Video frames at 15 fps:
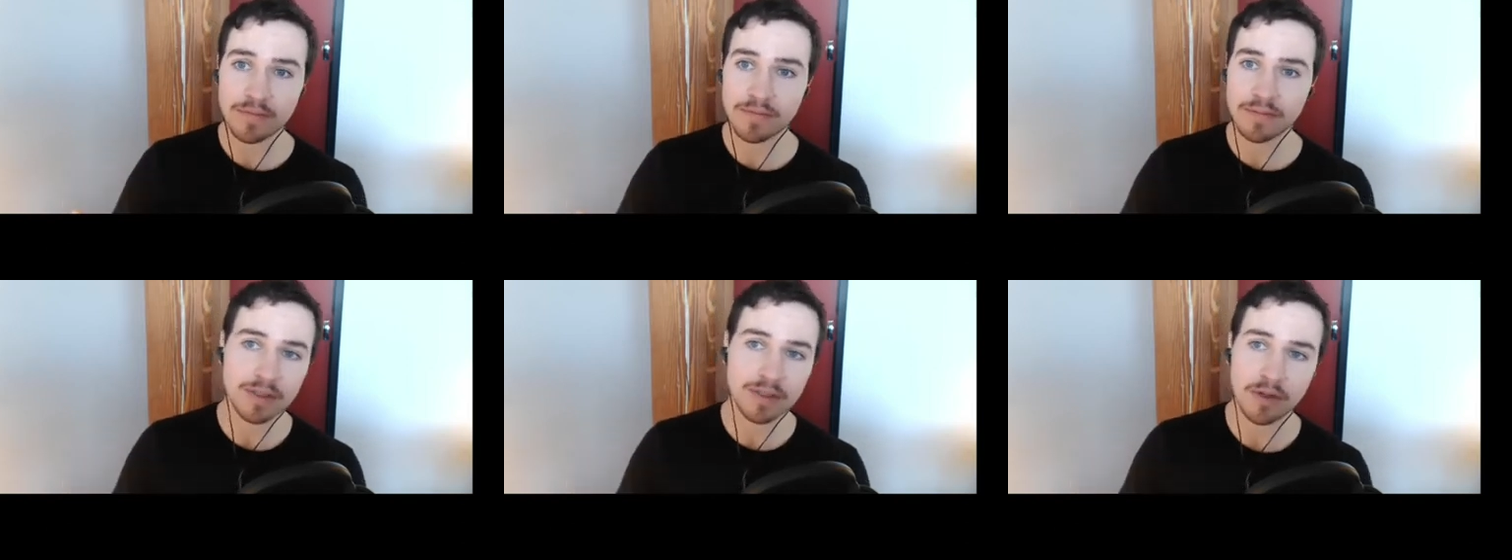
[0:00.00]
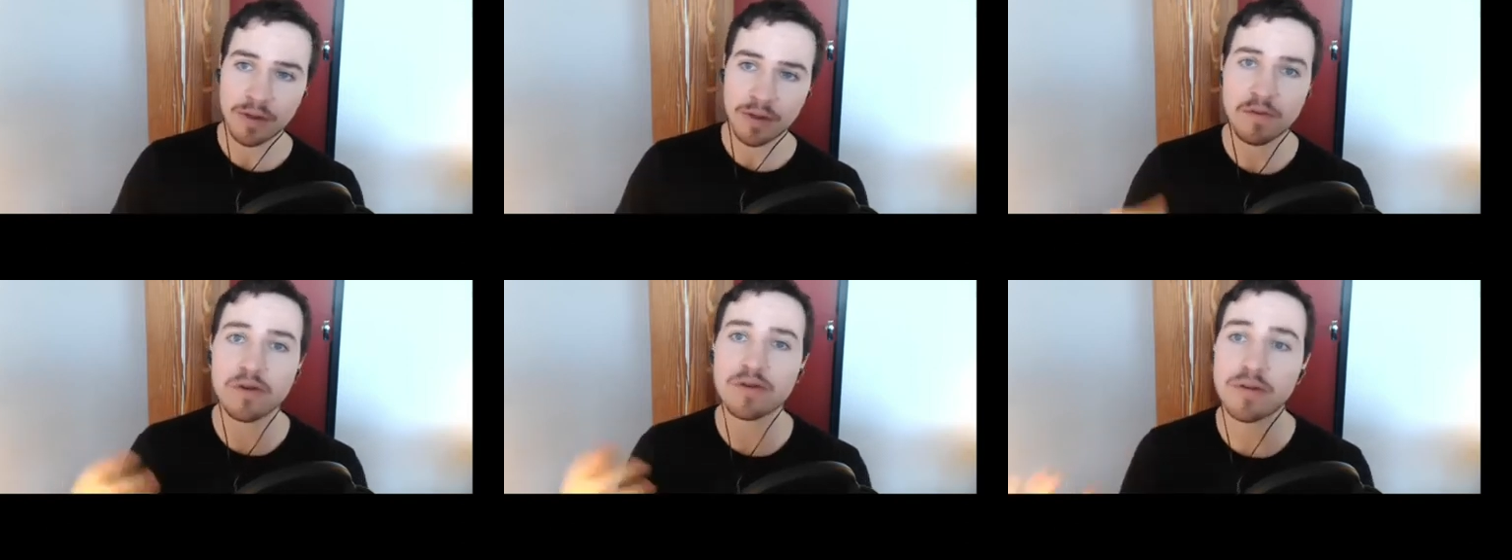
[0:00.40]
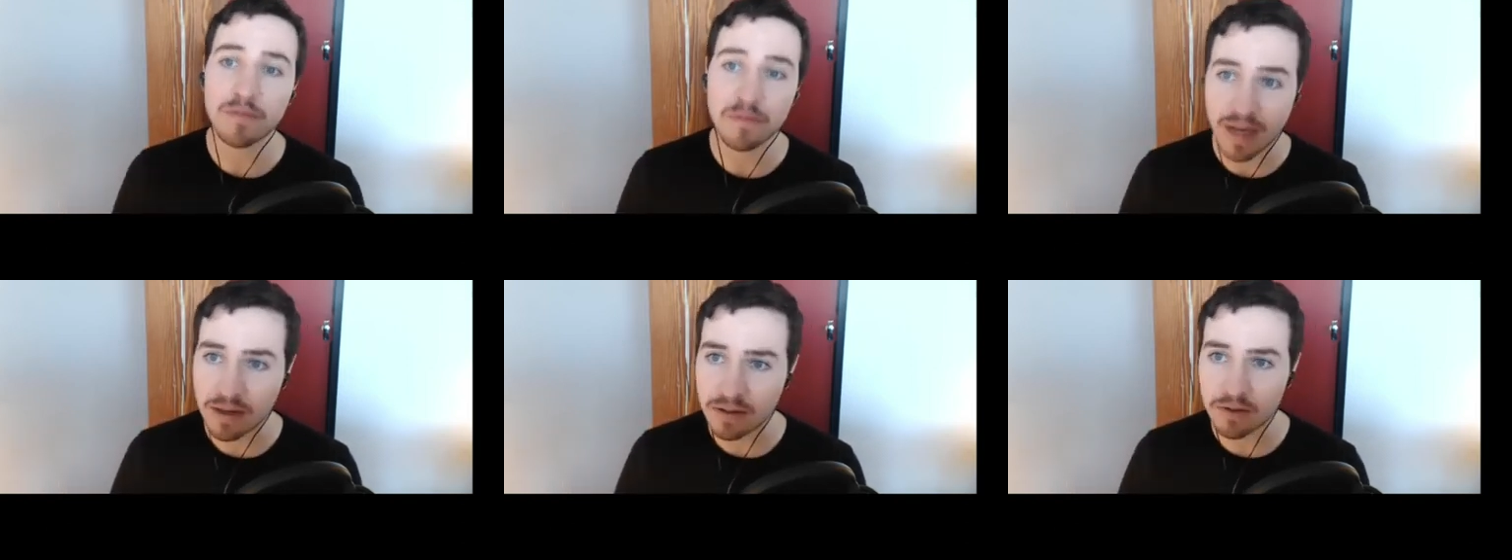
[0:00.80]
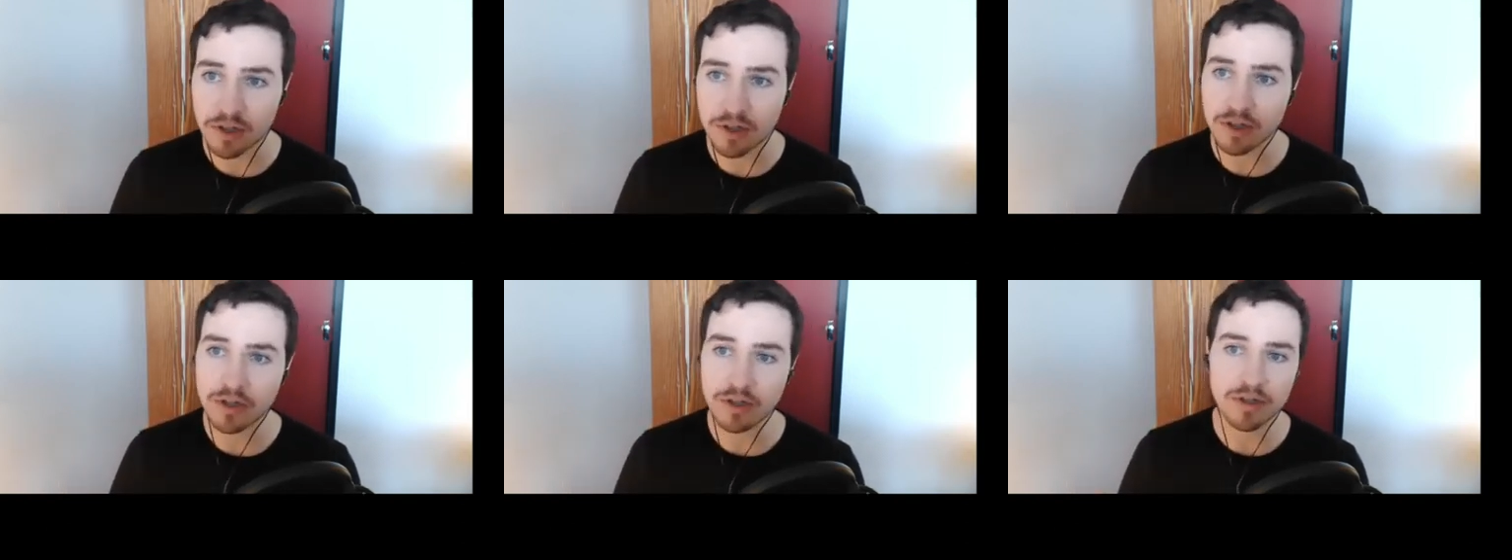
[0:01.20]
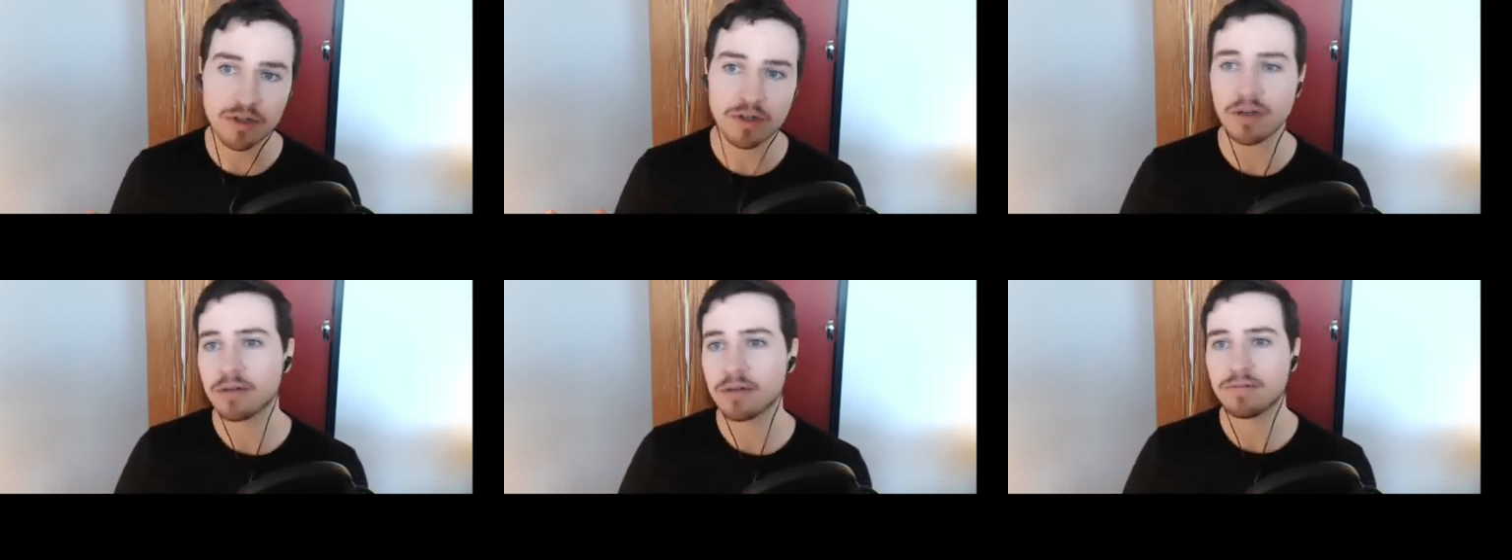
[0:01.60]
if you're the
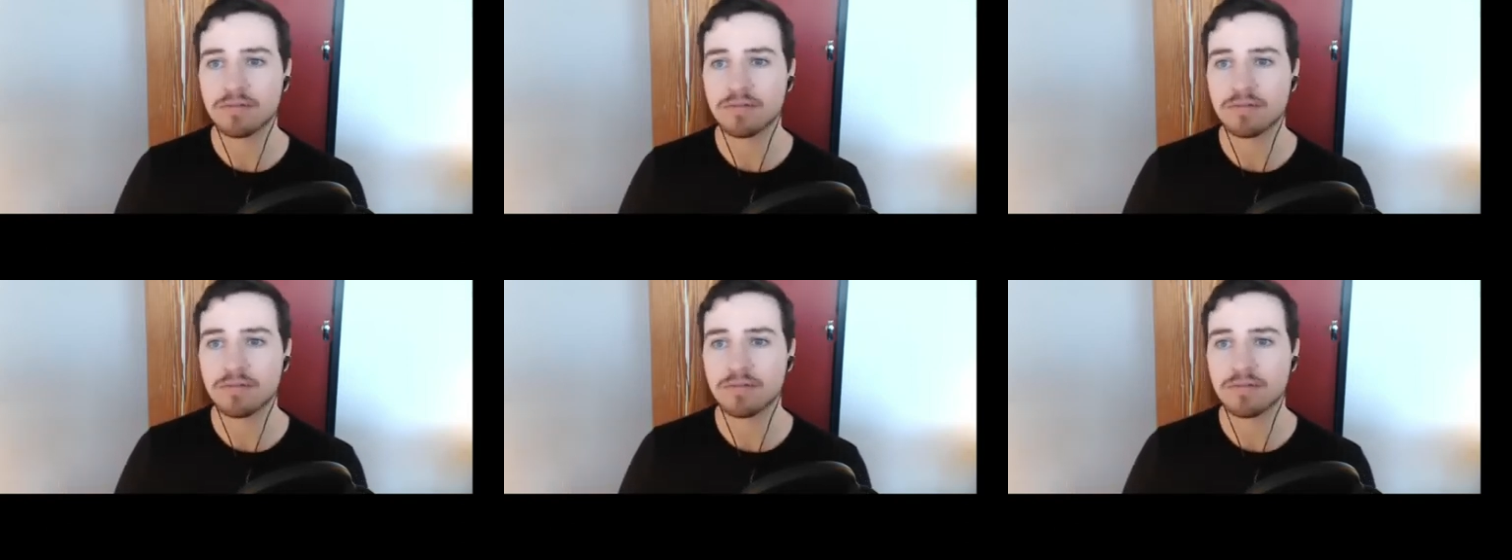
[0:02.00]
founder,